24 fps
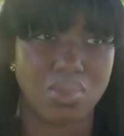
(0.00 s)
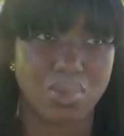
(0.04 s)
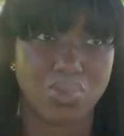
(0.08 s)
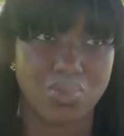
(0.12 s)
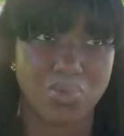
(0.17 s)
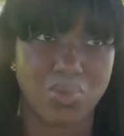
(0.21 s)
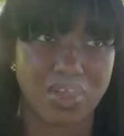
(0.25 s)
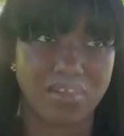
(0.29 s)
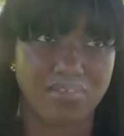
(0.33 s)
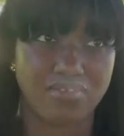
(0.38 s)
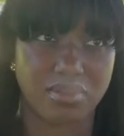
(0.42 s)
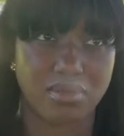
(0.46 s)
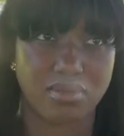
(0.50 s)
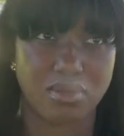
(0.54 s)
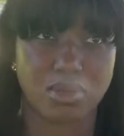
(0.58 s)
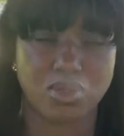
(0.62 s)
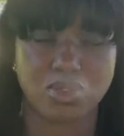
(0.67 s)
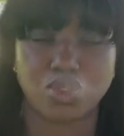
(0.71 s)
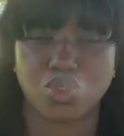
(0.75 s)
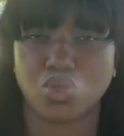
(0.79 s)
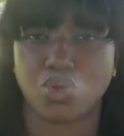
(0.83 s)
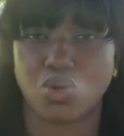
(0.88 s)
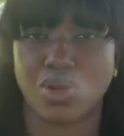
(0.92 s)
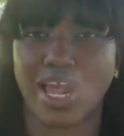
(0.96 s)
give them
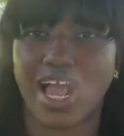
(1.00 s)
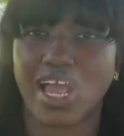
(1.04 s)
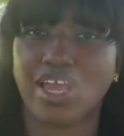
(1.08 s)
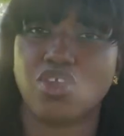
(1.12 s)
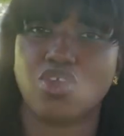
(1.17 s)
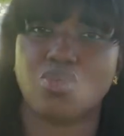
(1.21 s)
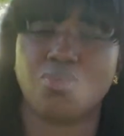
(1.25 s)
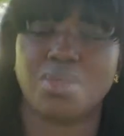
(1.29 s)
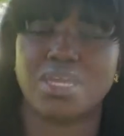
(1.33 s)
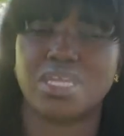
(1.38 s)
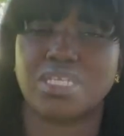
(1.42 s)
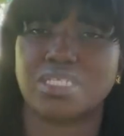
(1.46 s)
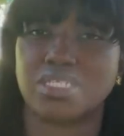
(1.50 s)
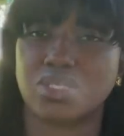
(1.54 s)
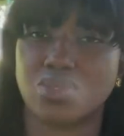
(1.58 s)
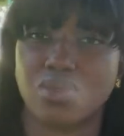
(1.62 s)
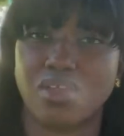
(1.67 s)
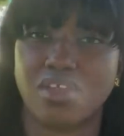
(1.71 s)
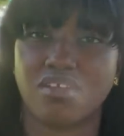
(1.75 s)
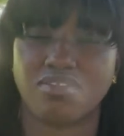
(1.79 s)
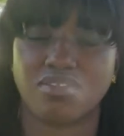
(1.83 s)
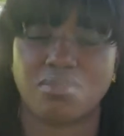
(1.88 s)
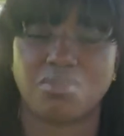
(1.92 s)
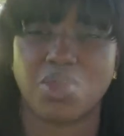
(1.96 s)
those two documents. You
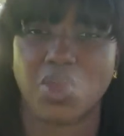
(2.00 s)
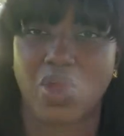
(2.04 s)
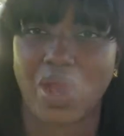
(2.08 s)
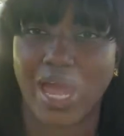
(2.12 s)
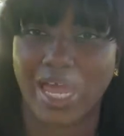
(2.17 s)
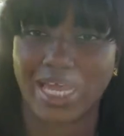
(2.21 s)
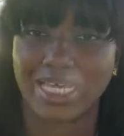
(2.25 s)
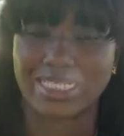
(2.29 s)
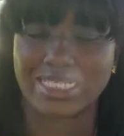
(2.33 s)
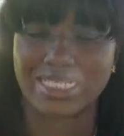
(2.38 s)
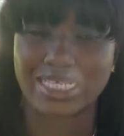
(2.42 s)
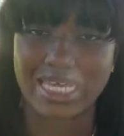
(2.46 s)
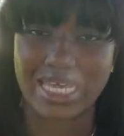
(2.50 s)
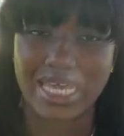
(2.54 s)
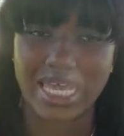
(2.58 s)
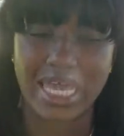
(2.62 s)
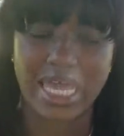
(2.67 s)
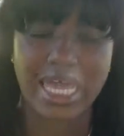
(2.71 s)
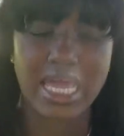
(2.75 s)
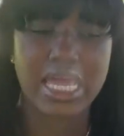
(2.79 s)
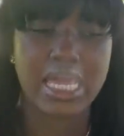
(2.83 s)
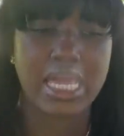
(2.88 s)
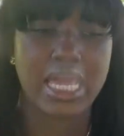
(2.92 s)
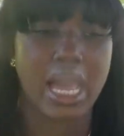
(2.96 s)
give them your
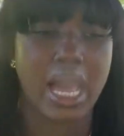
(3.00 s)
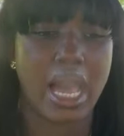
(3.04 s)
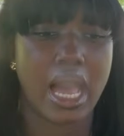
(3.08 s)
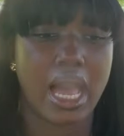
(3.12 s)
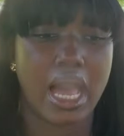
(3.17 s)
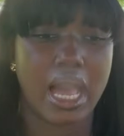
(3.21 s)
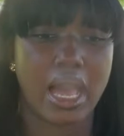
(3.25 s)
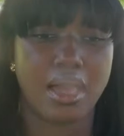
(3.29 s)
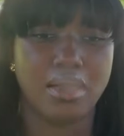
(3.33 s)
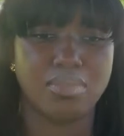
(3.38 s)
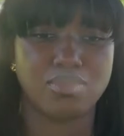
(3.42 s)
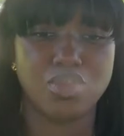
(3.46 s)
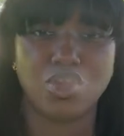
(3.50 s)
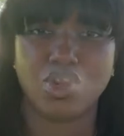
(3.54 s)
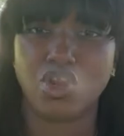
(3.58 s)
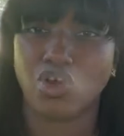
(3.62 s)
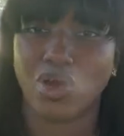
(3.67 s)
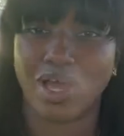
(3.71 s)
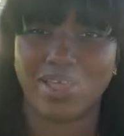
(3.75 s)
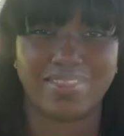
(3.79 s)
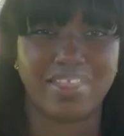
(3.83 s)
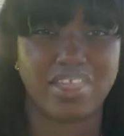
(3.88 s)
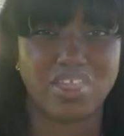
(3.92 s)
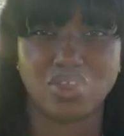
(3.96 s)
ID. You know,
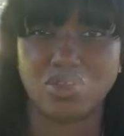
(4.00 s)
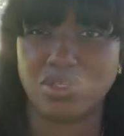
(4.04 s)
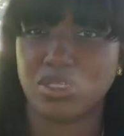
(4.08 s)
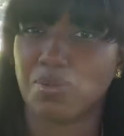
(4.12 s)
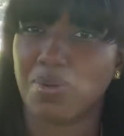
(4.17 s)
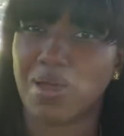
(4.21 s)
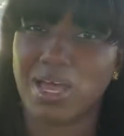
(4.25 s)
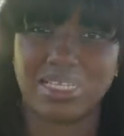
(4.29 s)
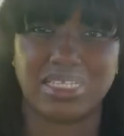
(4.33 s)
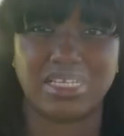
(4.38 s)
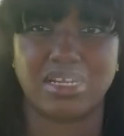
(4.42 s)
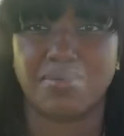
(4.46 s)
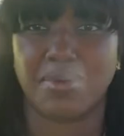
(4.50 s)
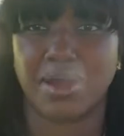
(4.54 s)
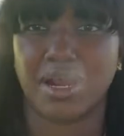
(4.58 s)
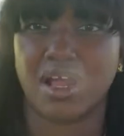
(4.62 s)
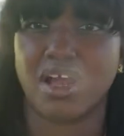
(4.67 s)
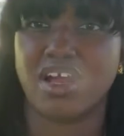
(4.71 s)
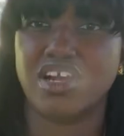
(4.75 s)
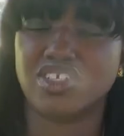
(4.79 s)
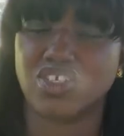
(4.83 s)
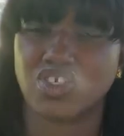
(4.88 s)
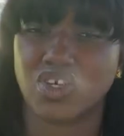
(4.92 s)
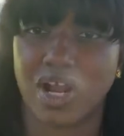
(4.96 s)
I think you deposit about
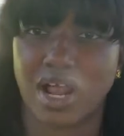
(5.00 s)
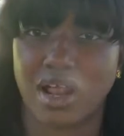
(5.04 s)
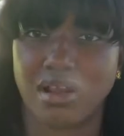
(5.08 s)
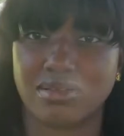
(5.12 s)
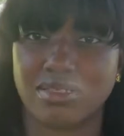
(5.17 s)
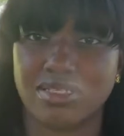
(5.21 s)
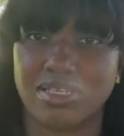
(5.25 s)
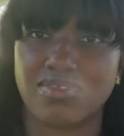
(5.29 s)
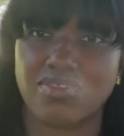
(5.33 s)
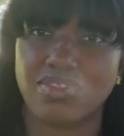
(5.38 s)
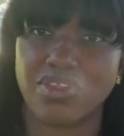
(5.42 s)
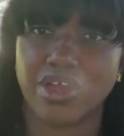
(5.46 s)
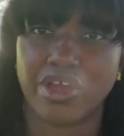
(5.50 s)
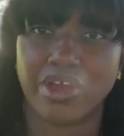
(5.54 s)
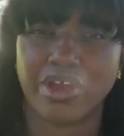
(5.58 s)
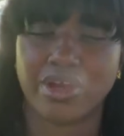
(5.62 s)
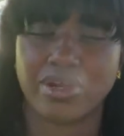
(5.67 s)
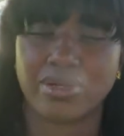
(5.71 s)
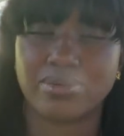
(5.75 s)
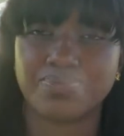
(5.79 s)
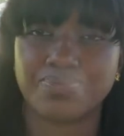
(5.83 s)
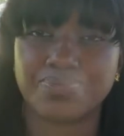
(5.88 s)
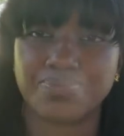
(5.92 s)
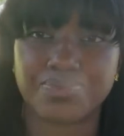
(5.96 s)
$100 in
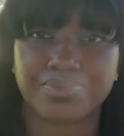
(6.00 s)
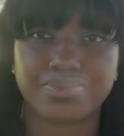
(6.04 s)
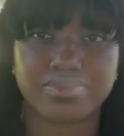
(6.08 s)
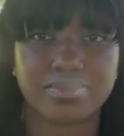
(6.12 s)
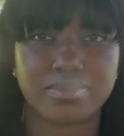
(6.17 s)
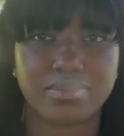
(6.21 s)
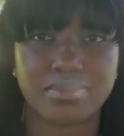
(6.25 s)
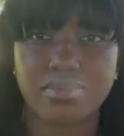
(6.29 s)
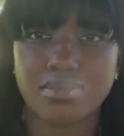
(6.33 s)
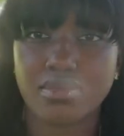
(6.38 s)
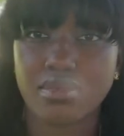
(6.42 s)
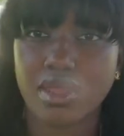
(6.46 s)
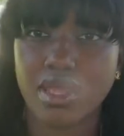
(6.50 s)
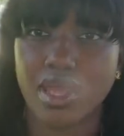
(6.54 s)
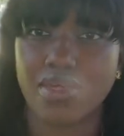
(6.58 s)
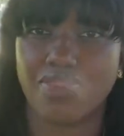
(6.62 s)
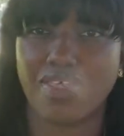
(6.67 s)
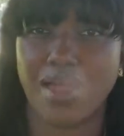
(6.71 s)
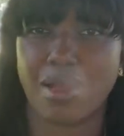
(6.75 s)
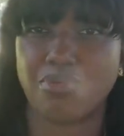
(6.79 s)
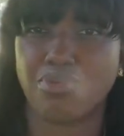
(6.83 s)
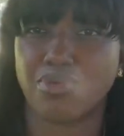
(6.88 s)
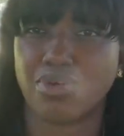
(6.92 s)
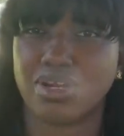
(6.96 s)
there.
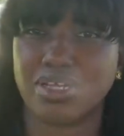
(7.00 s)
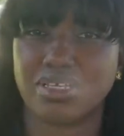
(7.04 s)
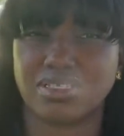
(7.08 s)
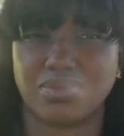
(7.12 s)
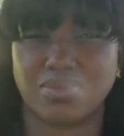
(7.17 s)
That brought us to